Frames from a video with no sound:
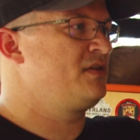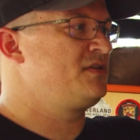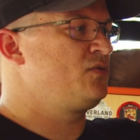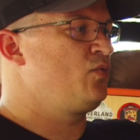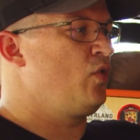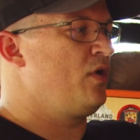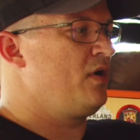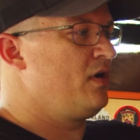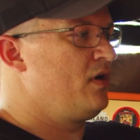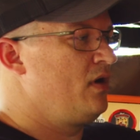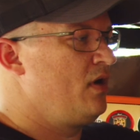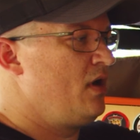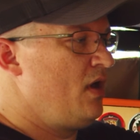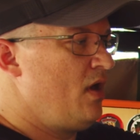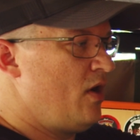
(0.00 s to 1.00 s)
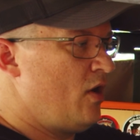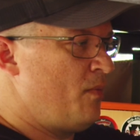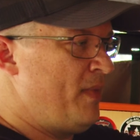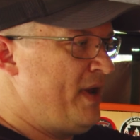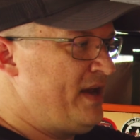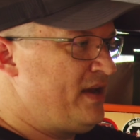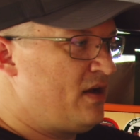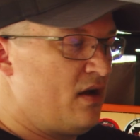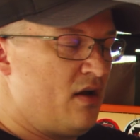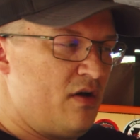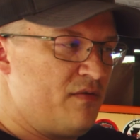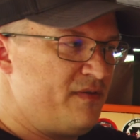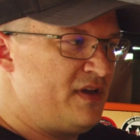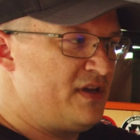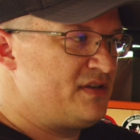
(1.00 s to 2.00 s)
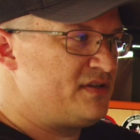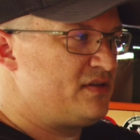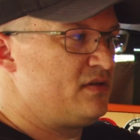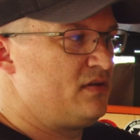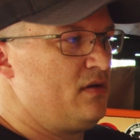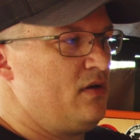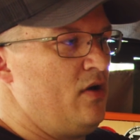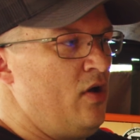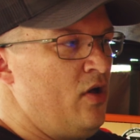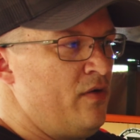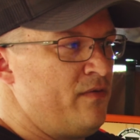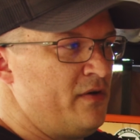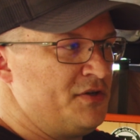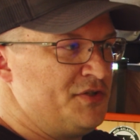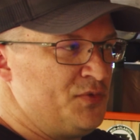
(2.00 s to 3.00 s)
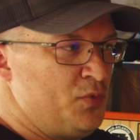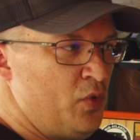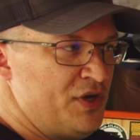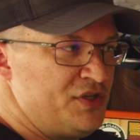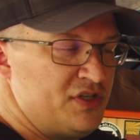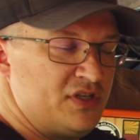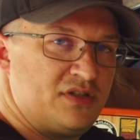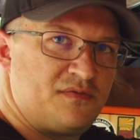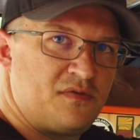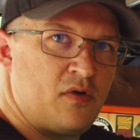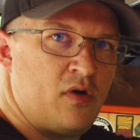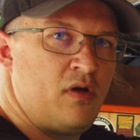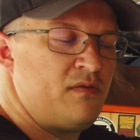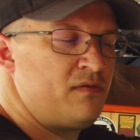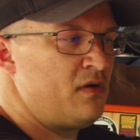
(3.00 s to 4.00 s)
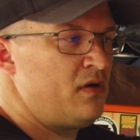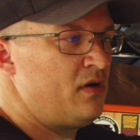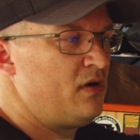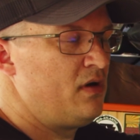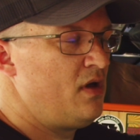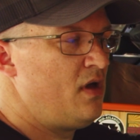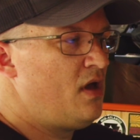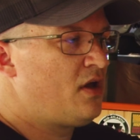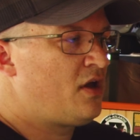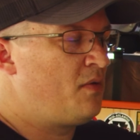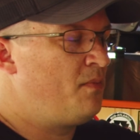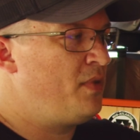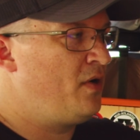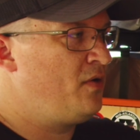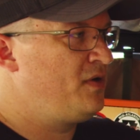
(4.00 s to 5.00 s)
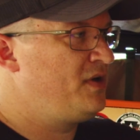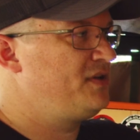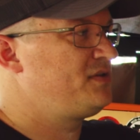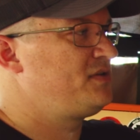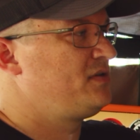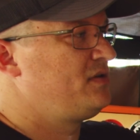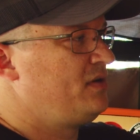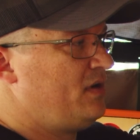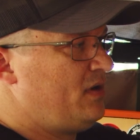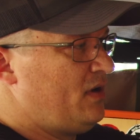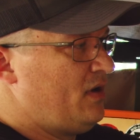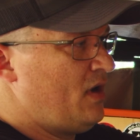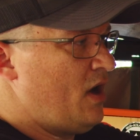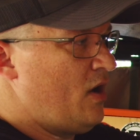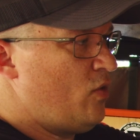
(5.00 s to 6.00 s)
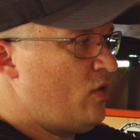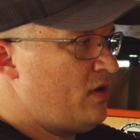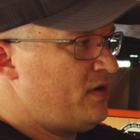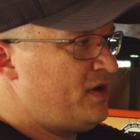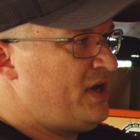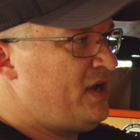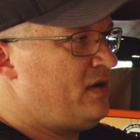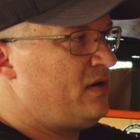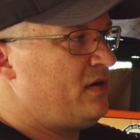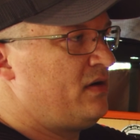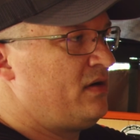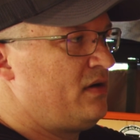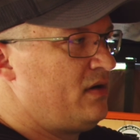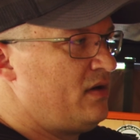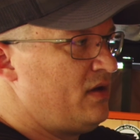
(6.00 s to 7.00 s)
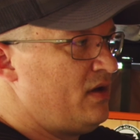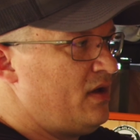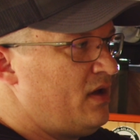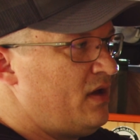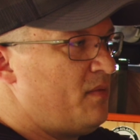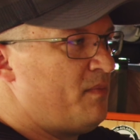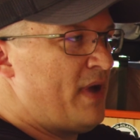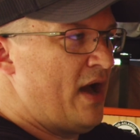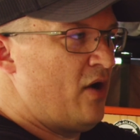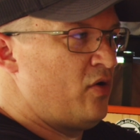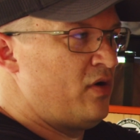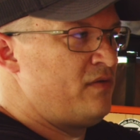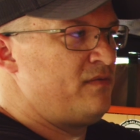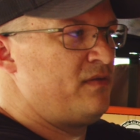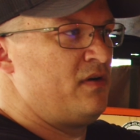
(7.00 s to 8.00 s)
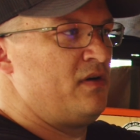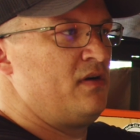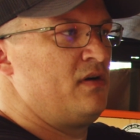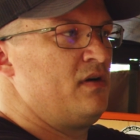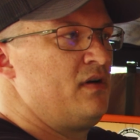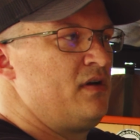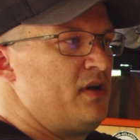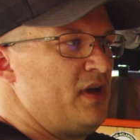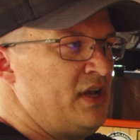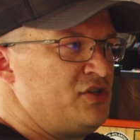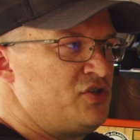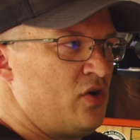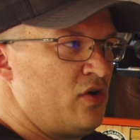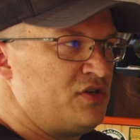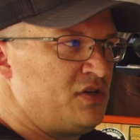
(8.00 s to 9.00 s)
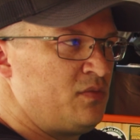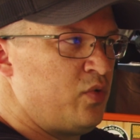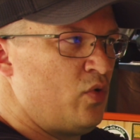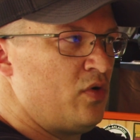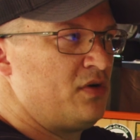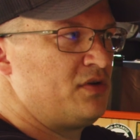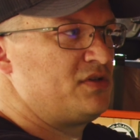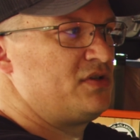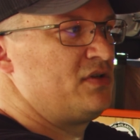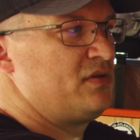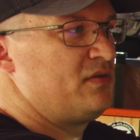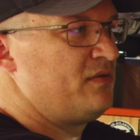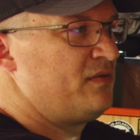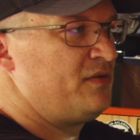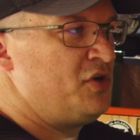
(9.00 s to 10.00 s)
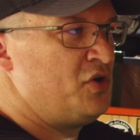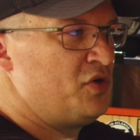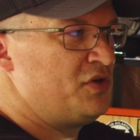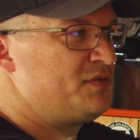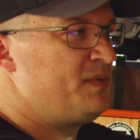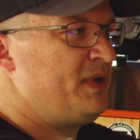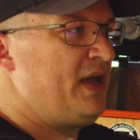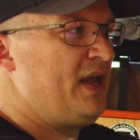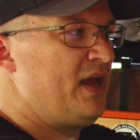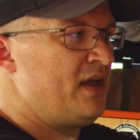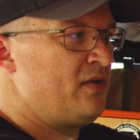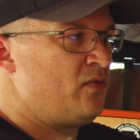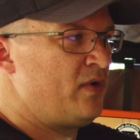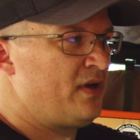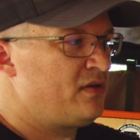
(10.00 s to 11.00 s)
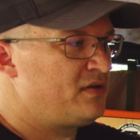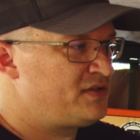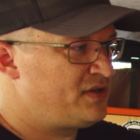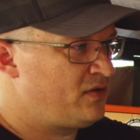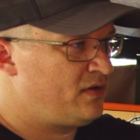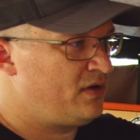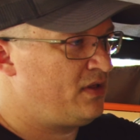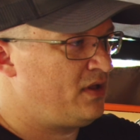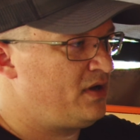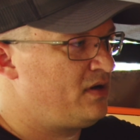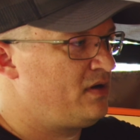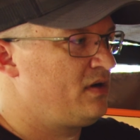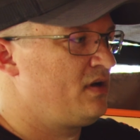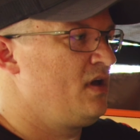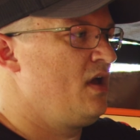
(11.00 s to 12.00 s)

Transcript: this is where our main cutoff is, all of our switches for all of our components, hot water heater, power inverter, and charging ports, USB and regular cigarette lighter.